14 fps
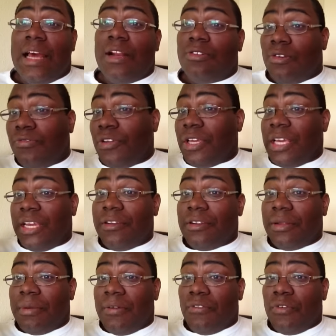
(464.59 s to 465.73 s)
I don't know if you can hear it
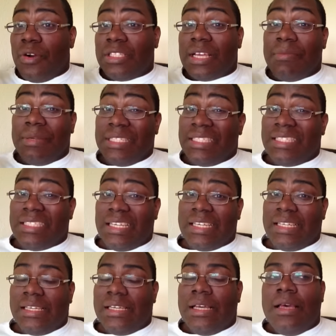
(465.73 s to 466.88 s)
in my voice, I've been
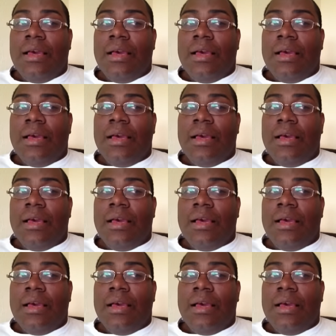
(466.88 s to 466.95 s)
sick,